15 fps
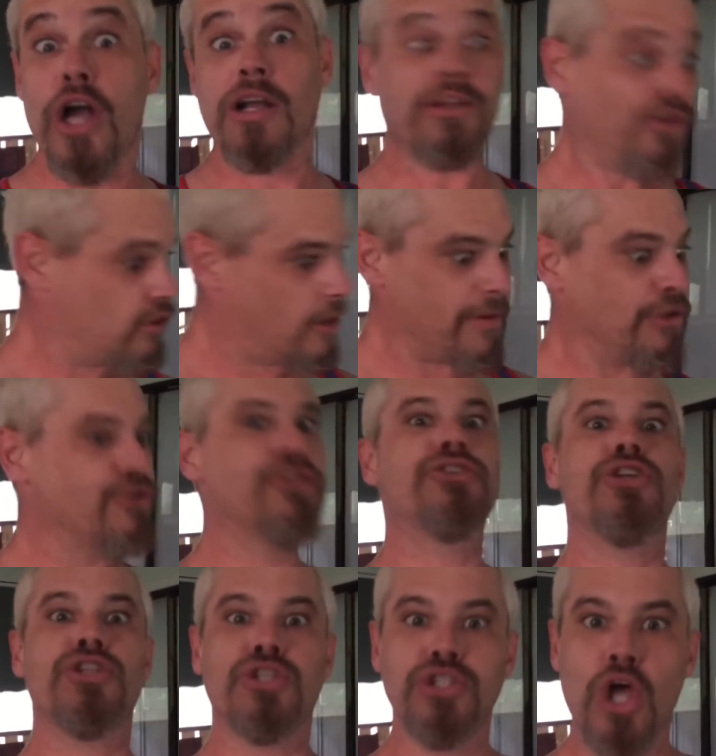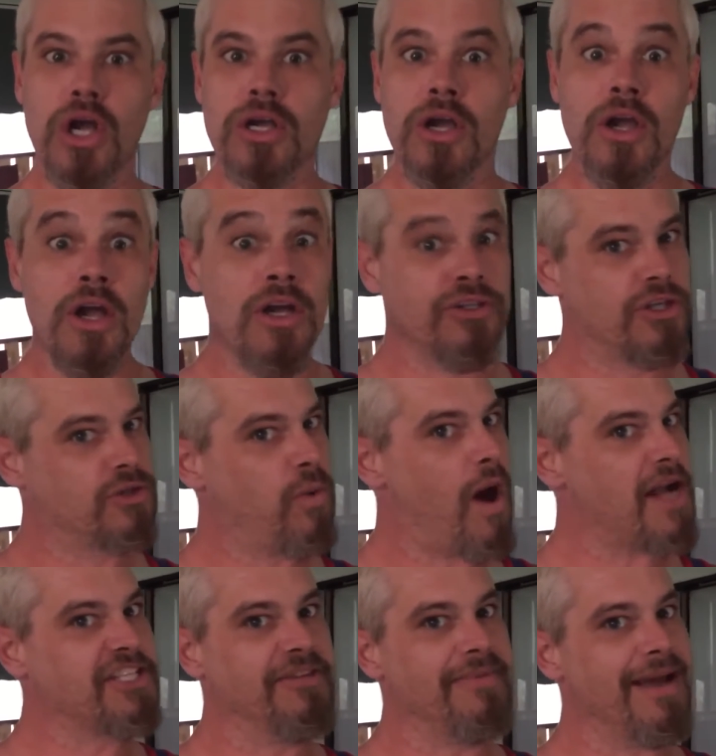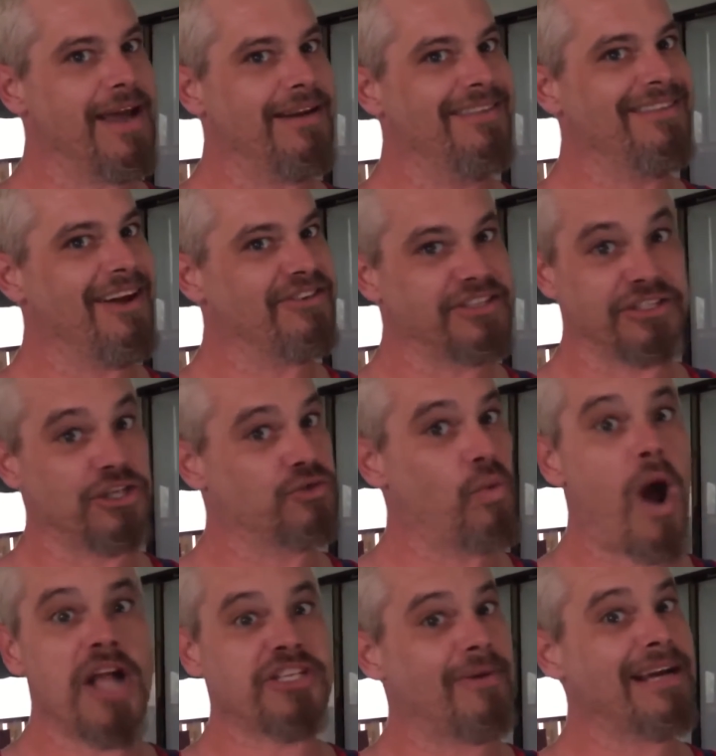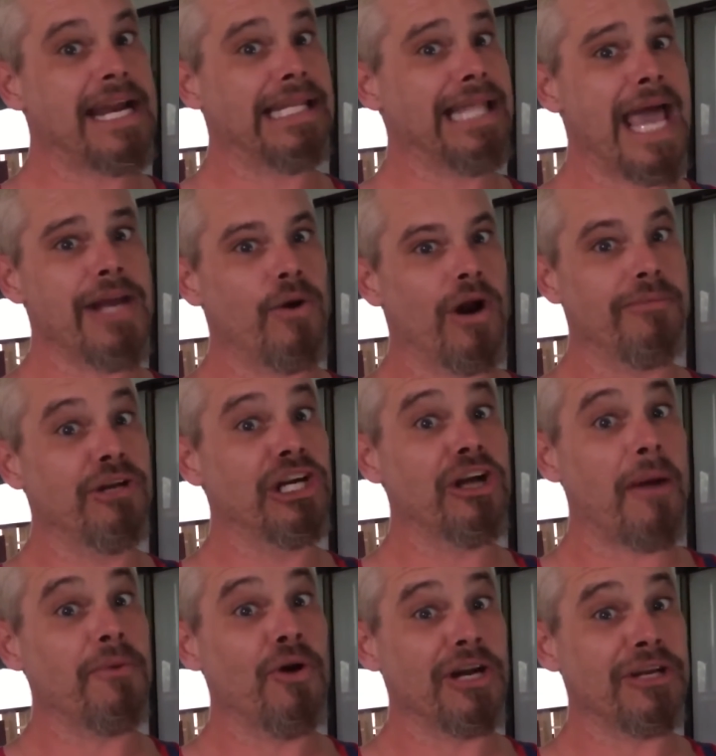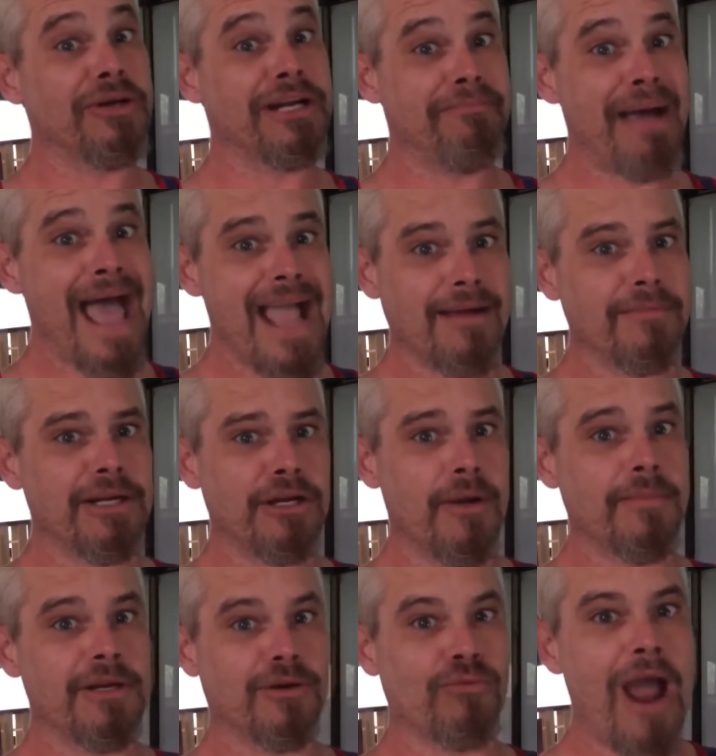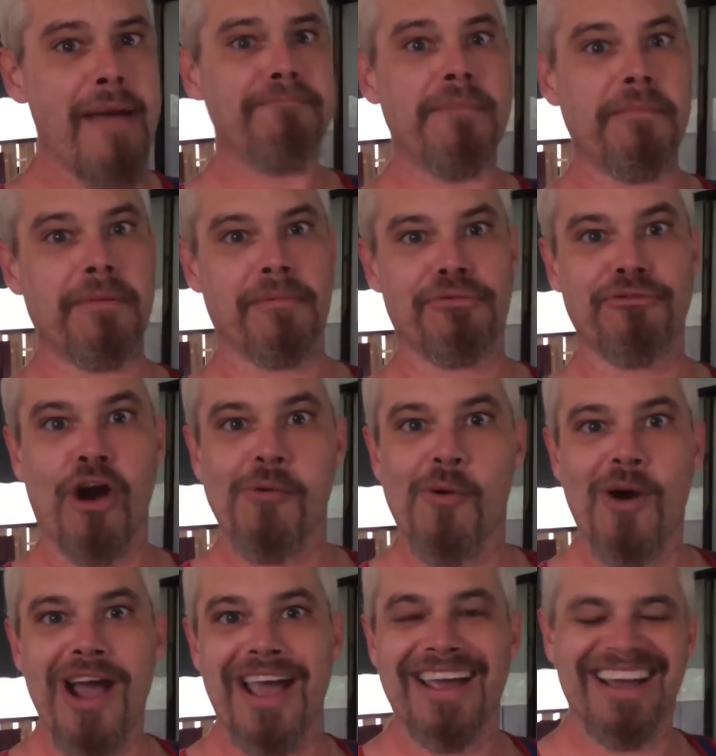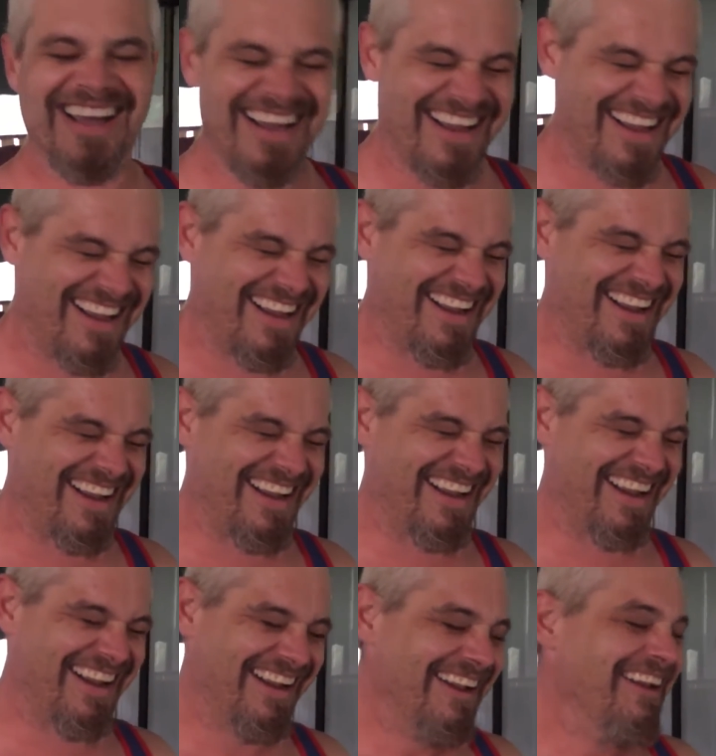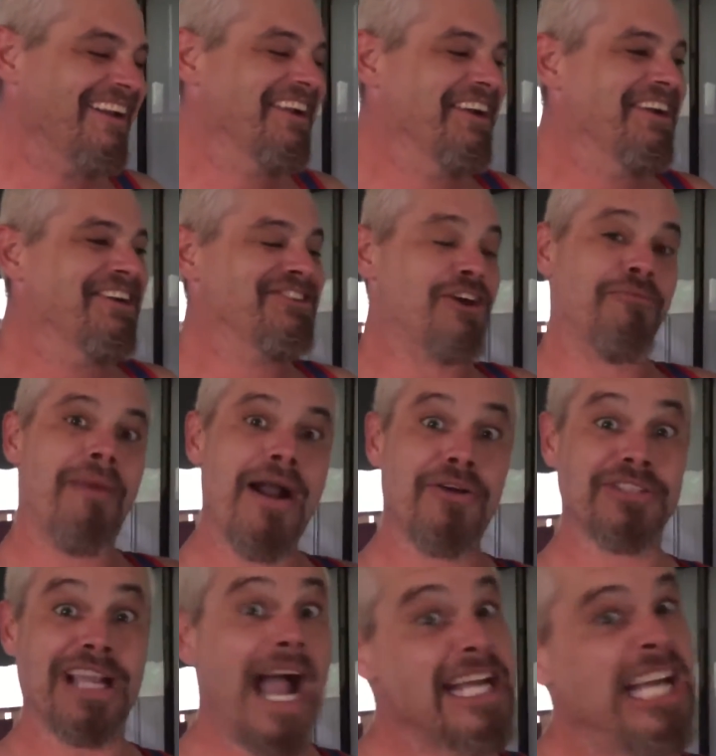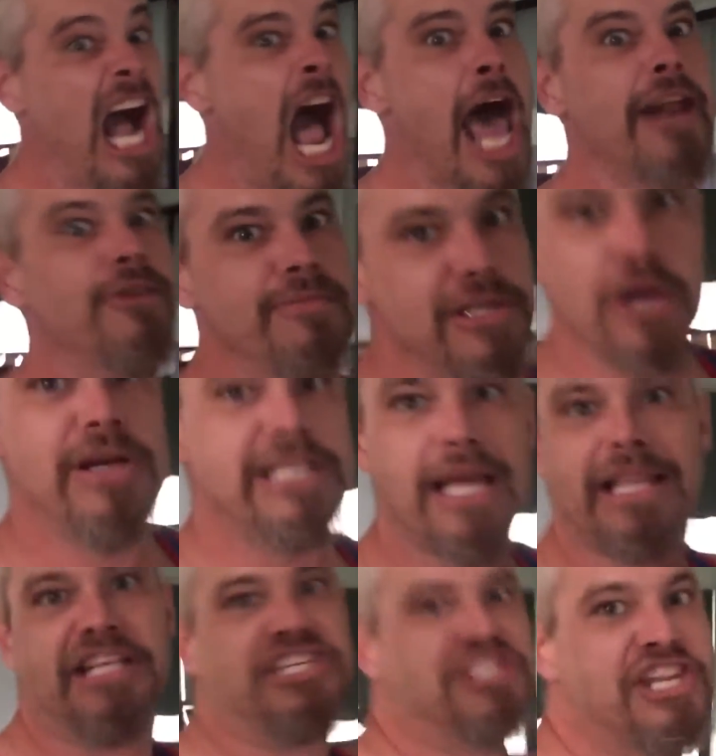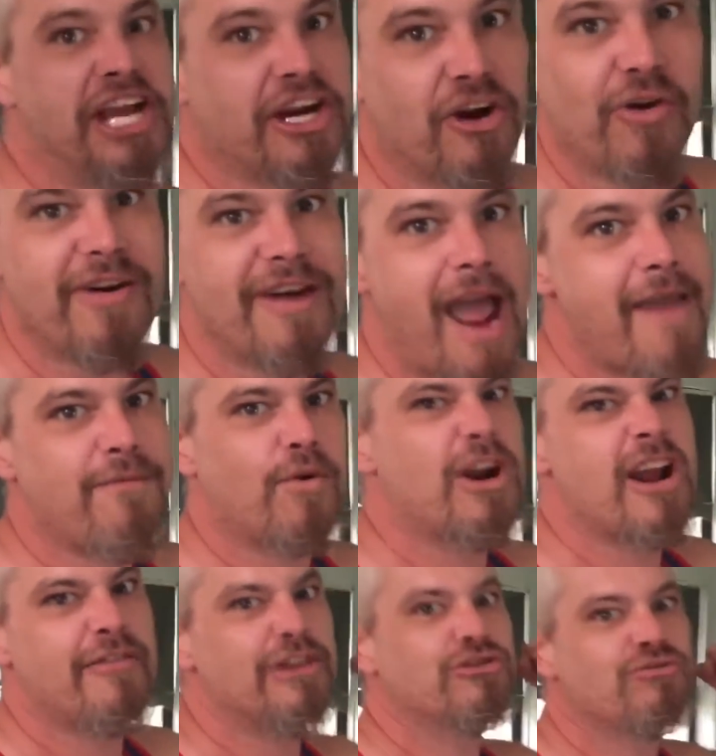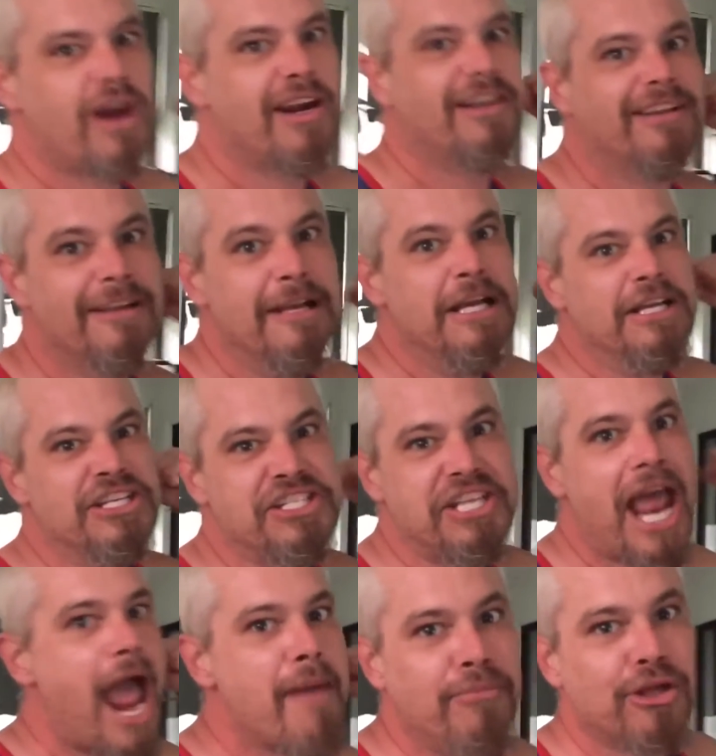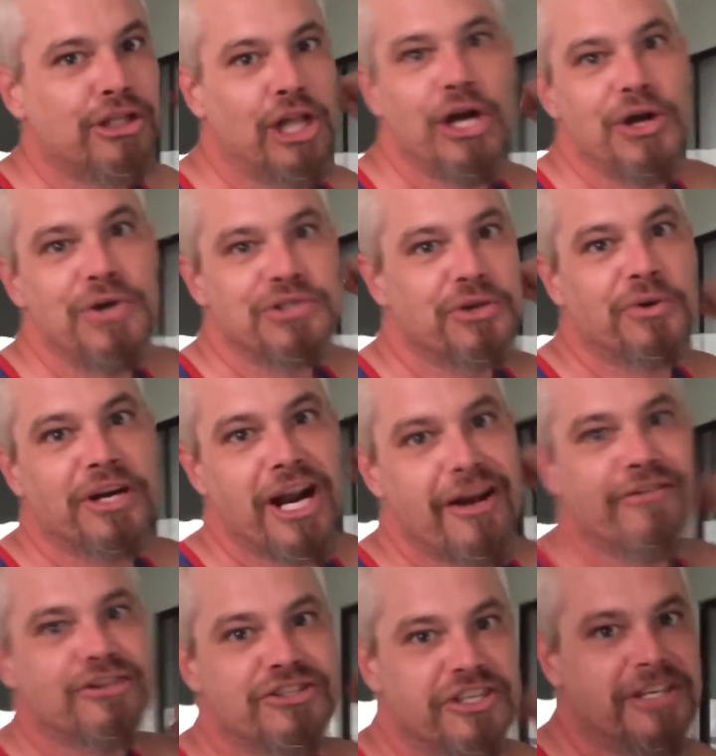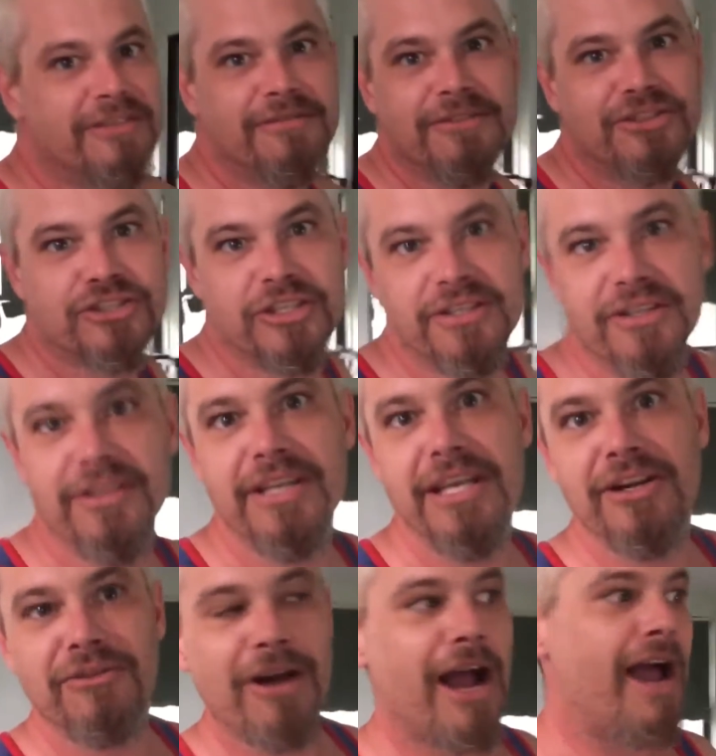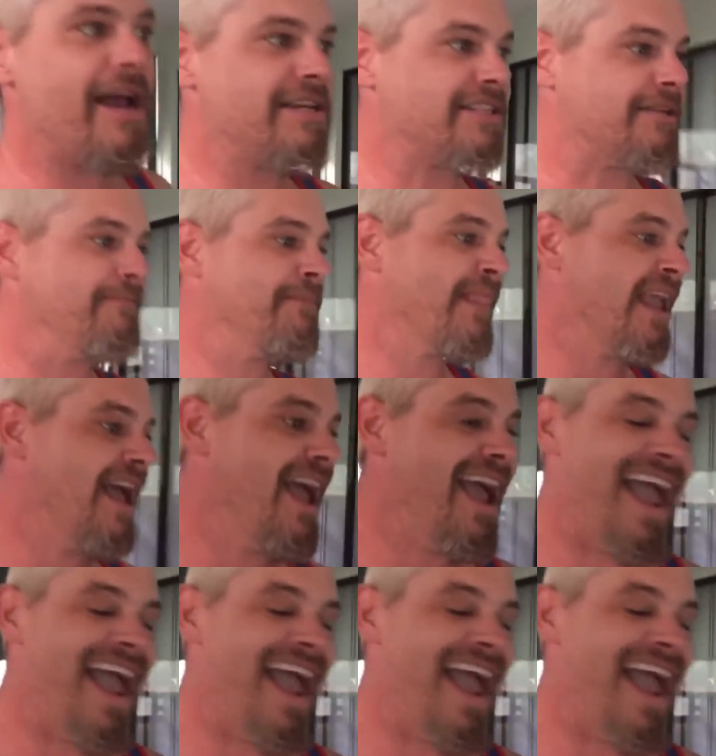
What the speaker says: look, come here, just look, just watch him, man. You know, I was like, just watch him. I got the light on. I'm gonna go get a bag. I'm gonna wrap him up and I'm gonna throw him away. So Michael's like, I got him. You know, he's got like a sticker or a knife or whatever. He's ready to stab the clothes or whatever should the need arise. And